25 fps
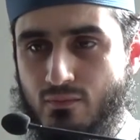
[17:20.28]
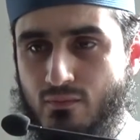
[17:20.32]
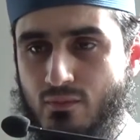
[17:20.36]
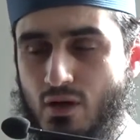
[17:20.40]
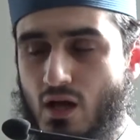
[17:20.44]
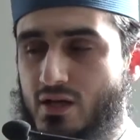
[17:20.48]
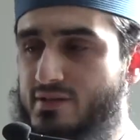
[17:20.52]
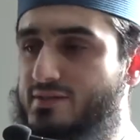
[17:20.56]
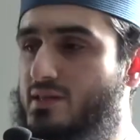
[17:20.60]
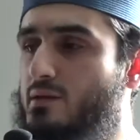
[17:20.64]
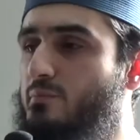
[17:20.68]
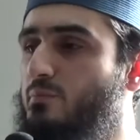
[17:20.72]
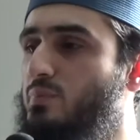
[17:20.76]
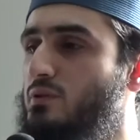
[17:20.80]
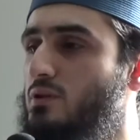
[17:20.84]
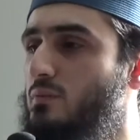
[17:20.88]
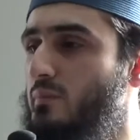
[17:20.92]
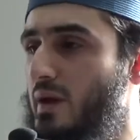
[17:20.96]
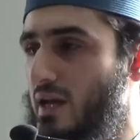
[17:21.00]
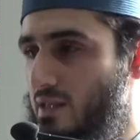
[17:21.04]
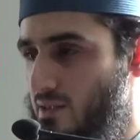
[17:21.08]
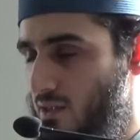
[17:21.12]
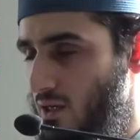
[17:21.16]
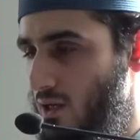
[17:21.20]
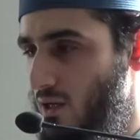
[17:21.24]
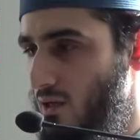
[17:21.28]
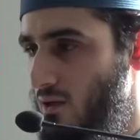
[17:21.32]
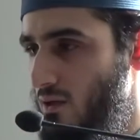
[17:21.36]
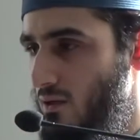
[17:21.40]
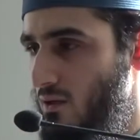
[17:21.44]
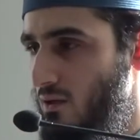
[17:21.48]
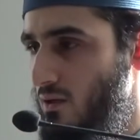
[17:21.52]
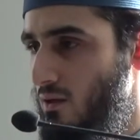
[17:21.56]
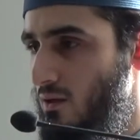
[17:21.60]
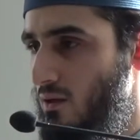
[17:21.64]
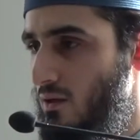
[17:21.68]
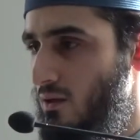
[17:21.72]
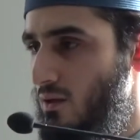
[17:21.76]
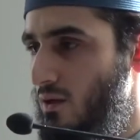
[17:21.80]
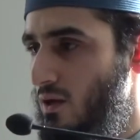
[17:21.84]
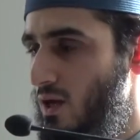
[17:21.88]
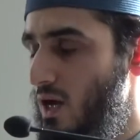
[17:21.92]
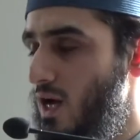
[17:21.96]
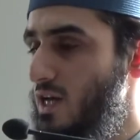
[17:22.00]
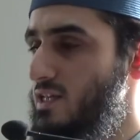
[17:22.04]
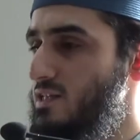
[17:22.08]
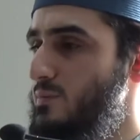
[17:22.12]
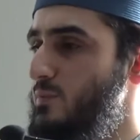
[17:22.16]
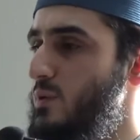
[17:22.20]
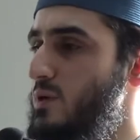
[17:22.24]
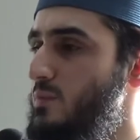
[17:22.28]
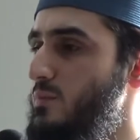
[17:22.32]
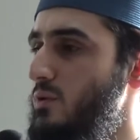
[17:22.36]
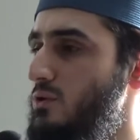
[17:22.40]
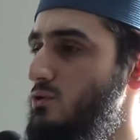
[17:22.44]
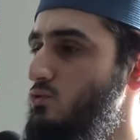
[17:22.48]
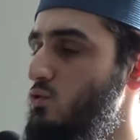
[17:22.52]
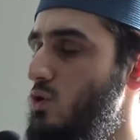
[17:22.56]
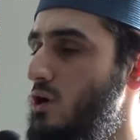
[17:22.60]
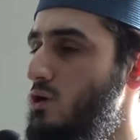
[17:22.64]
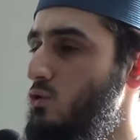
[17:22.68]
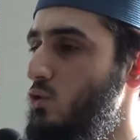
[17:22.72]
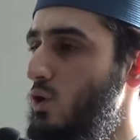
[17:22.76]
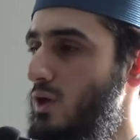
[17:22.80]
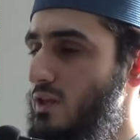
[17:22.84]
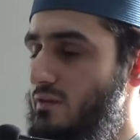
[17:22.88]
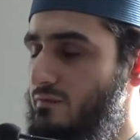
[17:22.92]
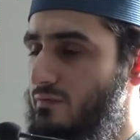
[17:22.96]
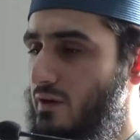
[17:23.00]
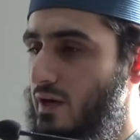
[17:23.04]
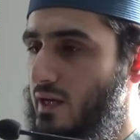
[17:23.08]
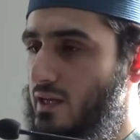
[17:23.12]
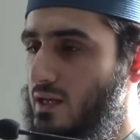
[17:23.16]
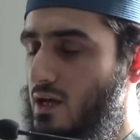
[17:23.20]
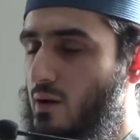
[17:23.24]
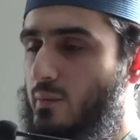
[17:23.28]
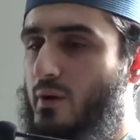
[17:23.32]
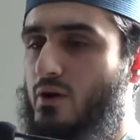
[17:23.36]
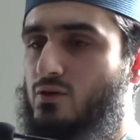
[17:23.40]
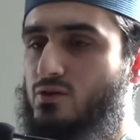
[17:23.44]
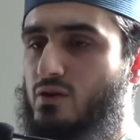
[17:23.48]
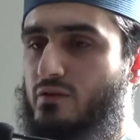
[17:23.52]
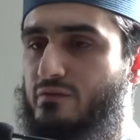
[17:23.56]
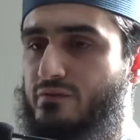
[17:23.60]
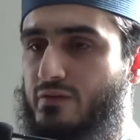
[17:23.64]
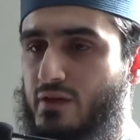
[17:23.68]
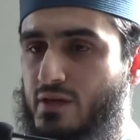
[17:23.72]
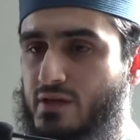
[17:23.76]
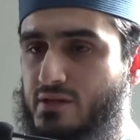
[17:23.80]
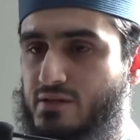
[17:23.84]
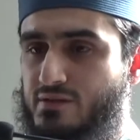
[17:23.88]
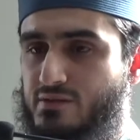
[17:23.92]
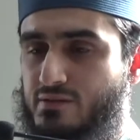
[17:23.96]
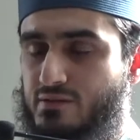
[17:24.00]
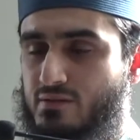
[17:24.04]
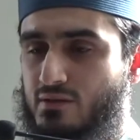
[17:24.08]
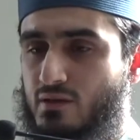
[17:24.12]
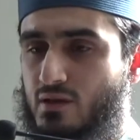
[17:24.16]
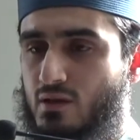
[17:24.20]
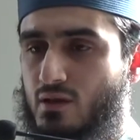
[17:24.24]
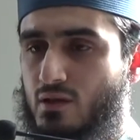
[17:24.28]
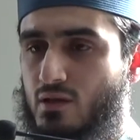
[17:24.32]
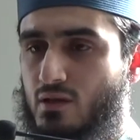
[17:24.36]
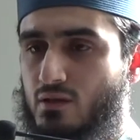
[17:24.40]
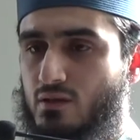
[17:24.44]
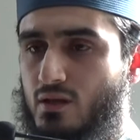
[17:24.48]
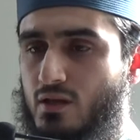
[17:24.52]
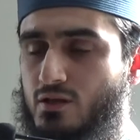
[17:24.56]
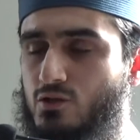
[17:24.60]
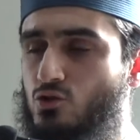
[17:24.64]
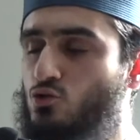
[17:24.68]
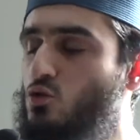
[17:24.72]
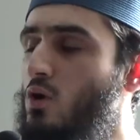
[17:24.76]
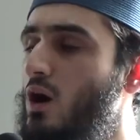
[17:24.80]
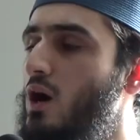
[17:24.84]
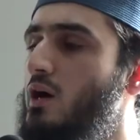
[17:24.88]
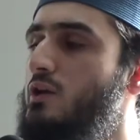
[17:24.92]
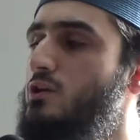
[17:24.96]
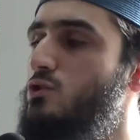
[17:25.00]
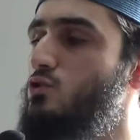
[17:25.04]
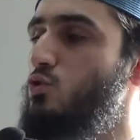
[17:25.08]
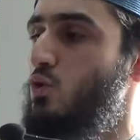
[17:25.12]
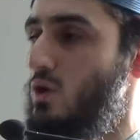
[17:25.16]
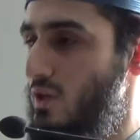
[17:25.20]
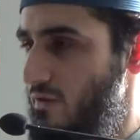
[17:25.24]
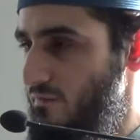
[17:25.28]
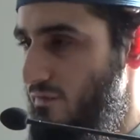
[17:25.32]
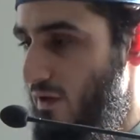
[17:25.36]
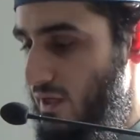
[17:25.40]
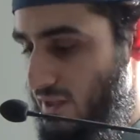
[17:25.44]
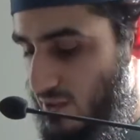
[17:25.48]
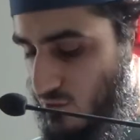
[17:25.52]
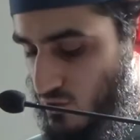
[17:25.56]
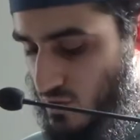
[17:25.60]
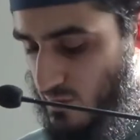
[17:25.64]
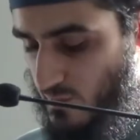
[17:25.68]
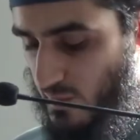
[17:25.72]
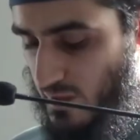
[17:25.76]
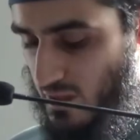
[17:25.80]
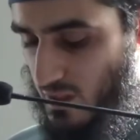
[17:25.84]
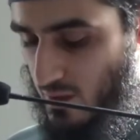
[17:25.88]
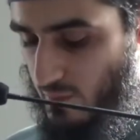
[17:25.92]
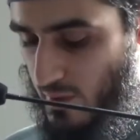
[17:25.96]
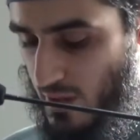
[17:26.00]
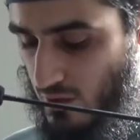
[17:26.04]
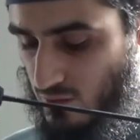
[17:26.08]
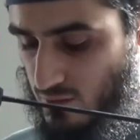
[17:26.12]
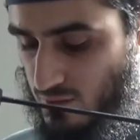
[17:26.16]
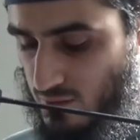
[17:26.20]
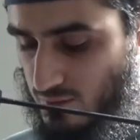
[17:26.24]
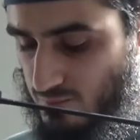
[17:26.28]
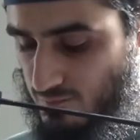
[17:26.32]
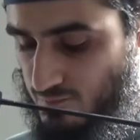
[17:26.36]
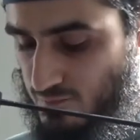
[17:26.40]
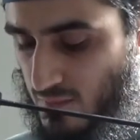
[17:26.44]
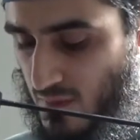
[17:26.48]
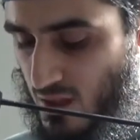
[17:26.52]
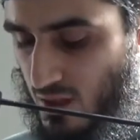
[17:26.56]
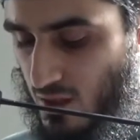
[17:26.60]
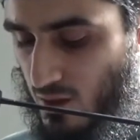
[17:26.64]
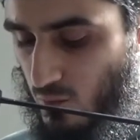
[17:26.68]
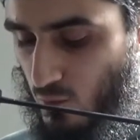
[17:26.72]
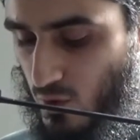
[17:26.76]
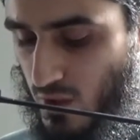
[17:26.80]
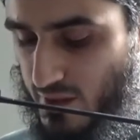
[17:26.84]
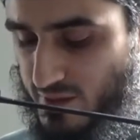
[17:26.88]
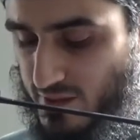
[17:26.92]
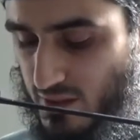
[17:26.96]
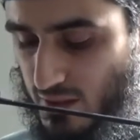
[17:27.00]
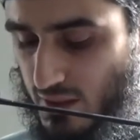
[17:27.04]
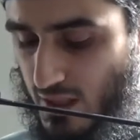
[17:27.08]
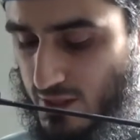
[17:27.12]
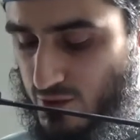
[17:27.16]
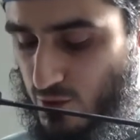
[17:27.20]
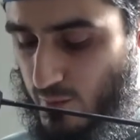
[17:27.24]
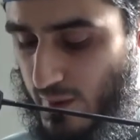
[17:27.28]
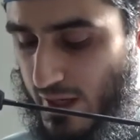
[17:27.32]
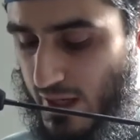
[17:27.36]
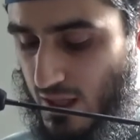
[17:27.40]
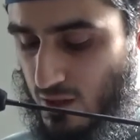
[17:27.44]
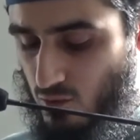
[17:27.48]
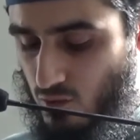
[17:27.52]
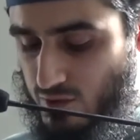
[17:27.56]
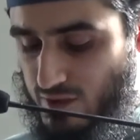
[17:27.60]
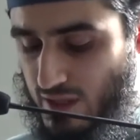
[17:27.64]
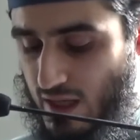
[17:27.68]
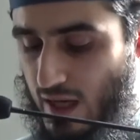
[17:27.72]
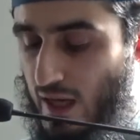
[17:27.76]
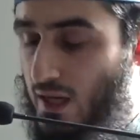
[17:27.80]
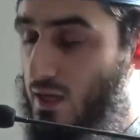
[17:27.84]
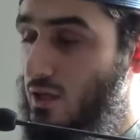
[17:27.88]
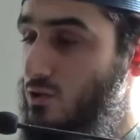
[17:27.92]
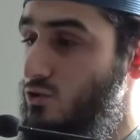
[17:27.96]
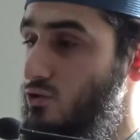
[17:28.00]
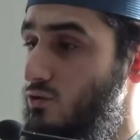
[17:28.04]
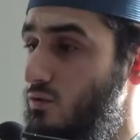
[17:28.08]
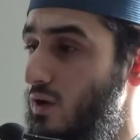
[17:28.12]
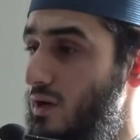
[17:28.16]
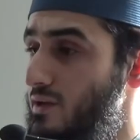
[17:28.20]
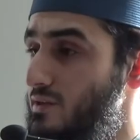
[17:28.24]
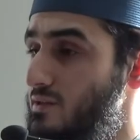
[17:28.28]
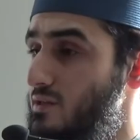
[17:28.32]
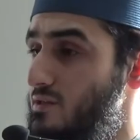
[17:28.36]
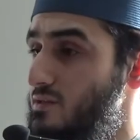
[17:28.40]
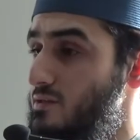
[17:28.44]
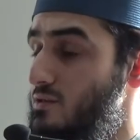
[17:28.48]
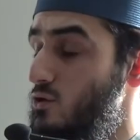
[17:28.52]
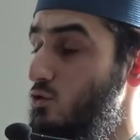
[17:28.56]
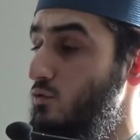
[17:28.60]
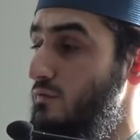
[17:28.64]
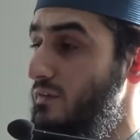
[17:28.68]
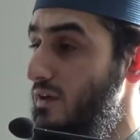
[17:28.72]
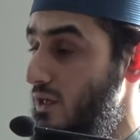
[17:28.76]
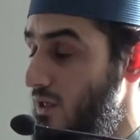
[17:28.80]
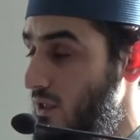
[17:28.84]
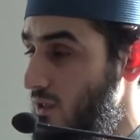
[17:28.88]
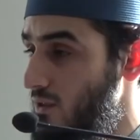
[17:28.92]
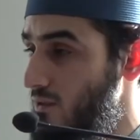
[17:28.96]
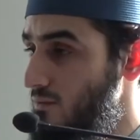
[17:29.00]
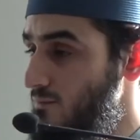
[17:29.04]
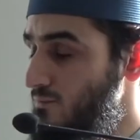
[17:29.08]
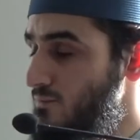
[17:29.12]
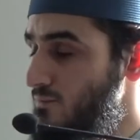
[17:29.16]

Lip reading: A simple matter. Ask people who are qualified about affairs that you are unqualified to speak about. We ask Allah subhanahu wa ta'ala to grant us tawfiq,